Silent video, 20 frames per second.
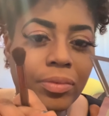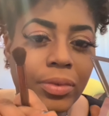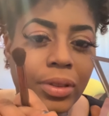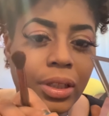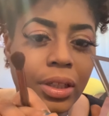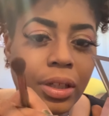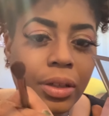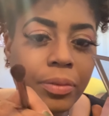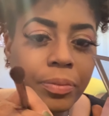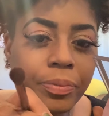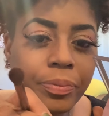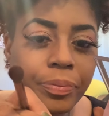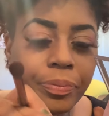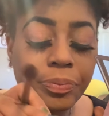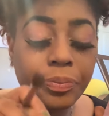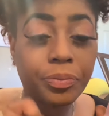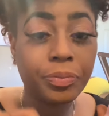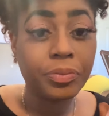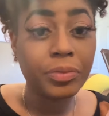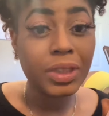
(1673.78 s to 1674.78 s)
Yeah,
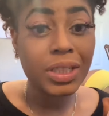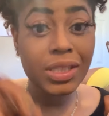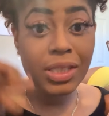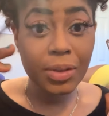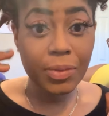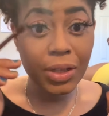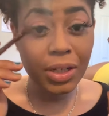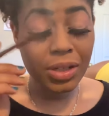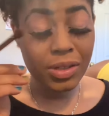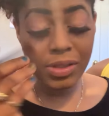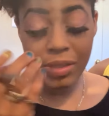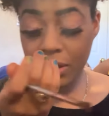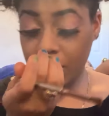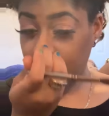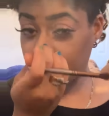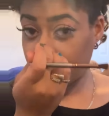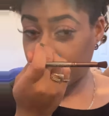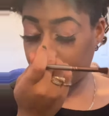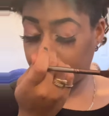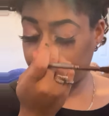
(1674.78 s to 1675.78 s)
so I'm going to use this
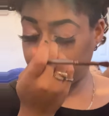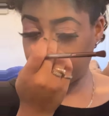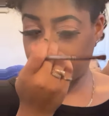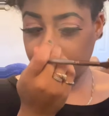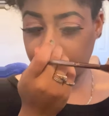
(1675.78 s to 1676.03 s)
one.